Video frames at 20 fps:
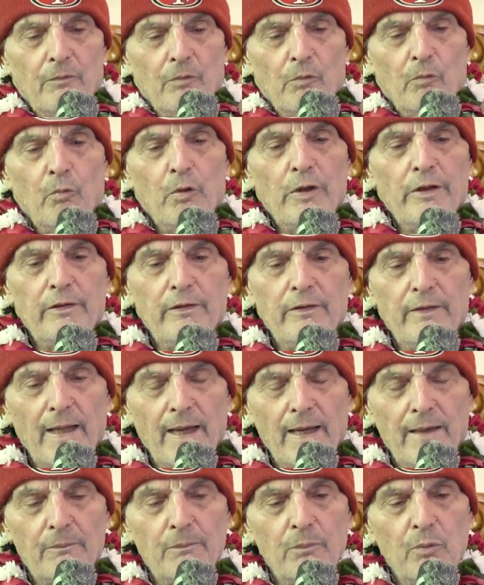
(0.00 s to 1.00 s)
with
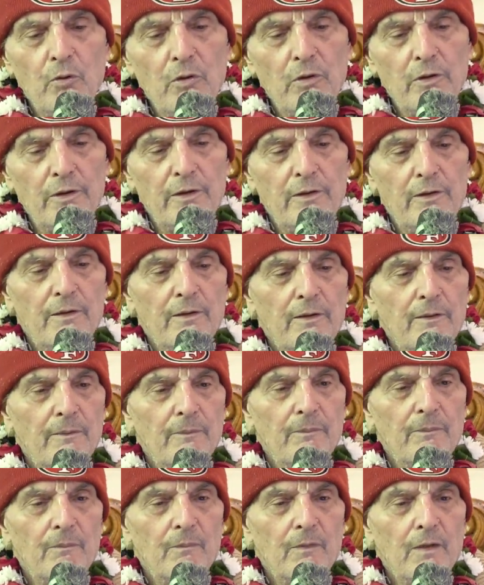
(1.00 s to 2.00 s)
that book,
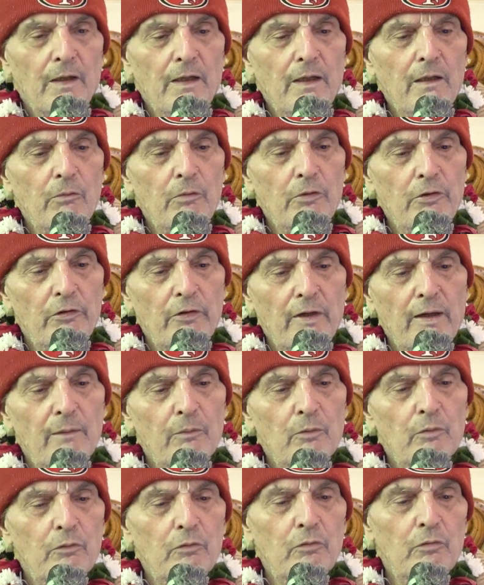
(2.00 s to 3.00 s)
he was
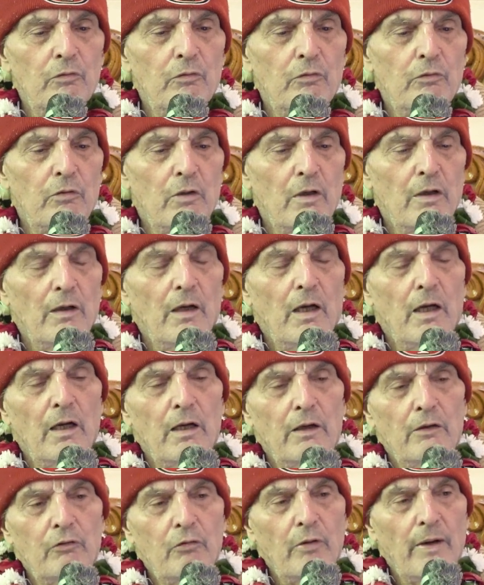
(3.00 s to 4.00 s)
able to
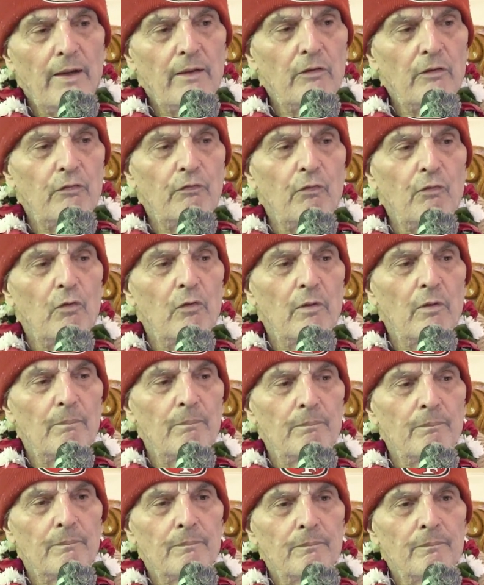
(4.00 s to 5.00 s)
uh,
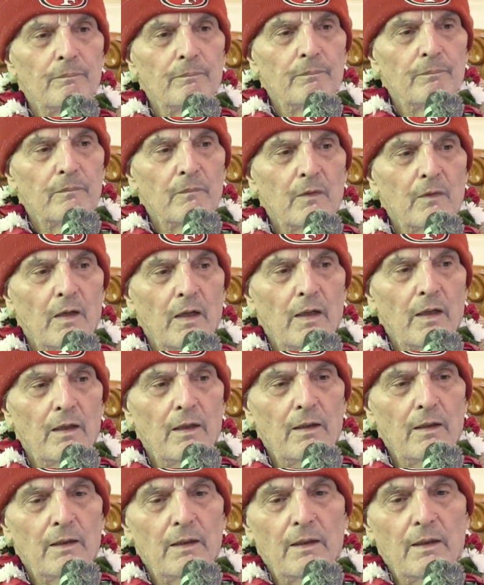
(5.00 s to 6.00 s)
transform
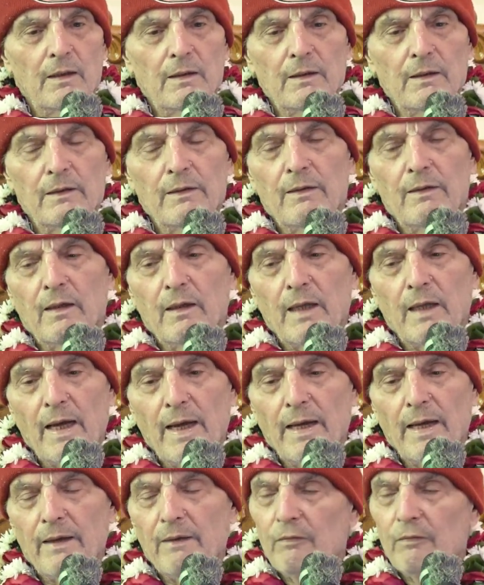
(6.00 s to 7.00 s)
uh, the
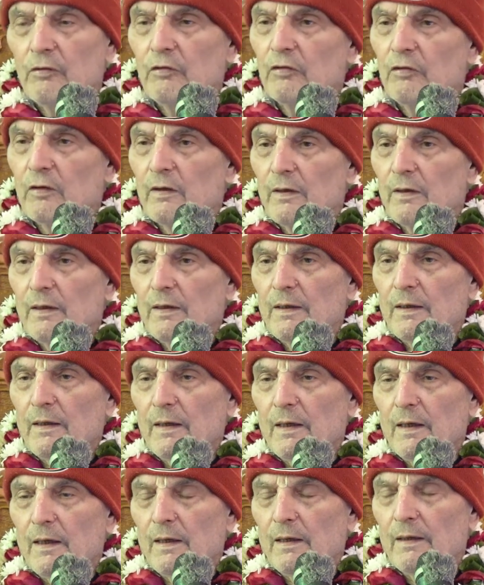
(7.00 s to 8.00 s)
lives
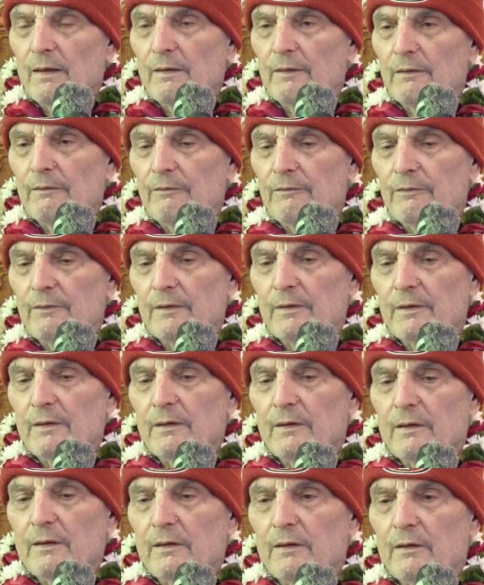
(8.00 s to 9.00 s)
of
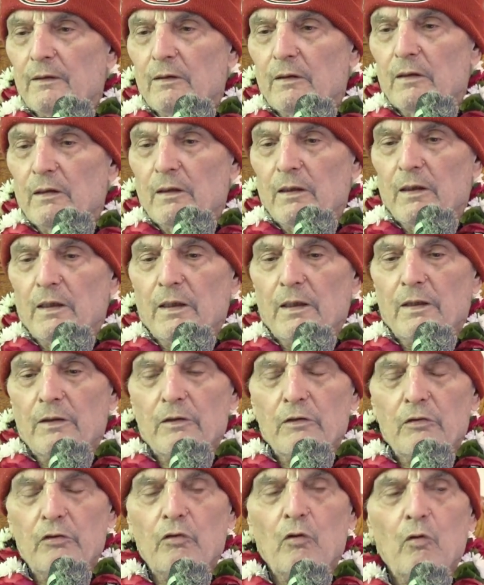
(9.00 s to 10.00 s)
uh,
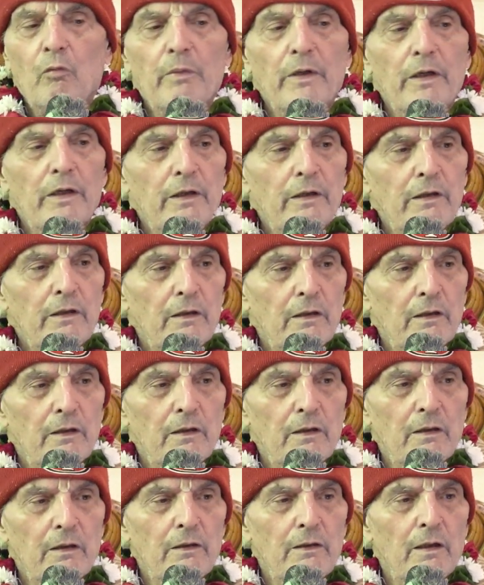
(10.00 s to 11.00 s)
so many
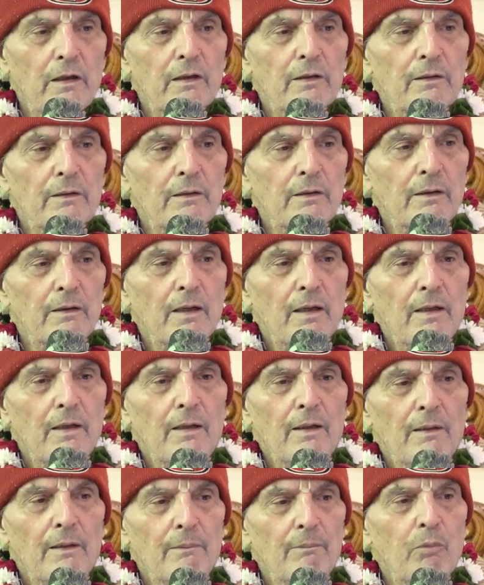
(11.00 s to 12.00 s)
young
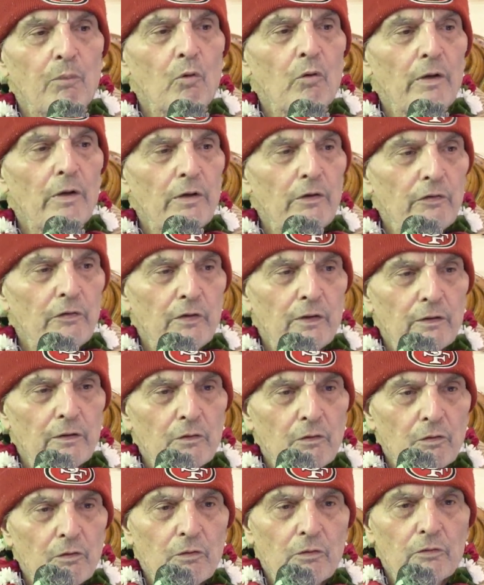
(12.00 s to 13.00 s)
boys
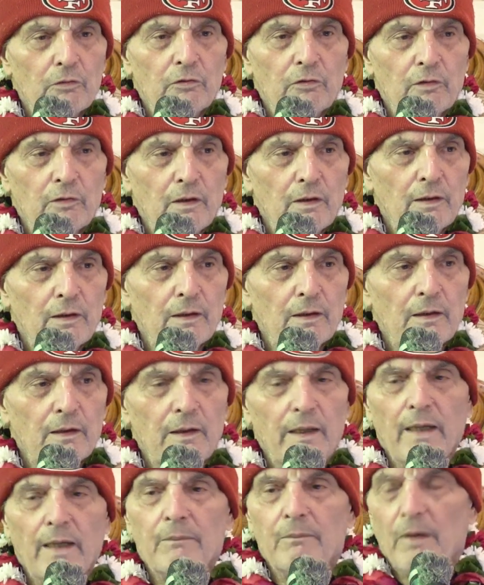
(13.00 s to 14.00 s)
and girls
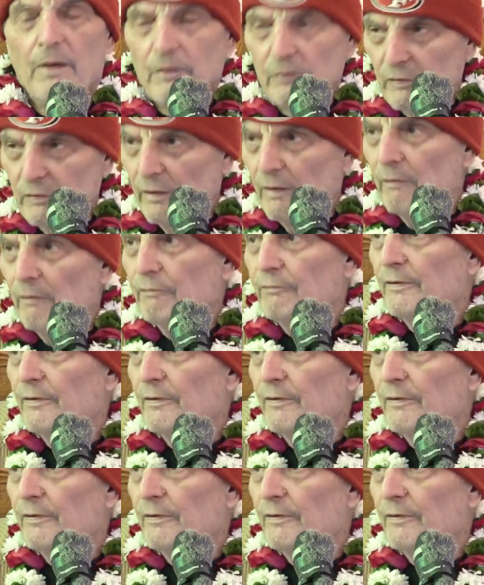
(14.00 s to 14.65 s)
like myself